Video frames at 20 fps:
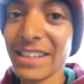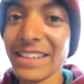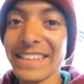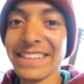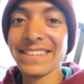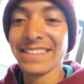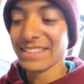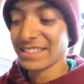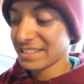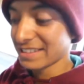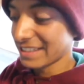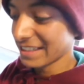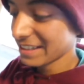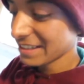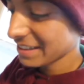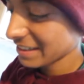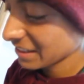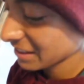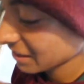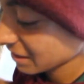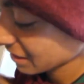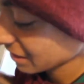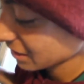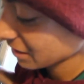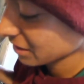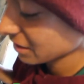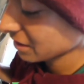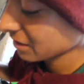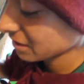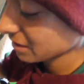get this stick and
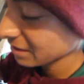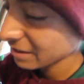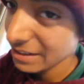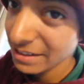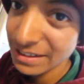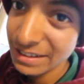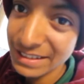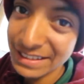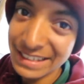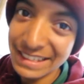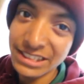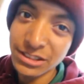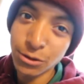get to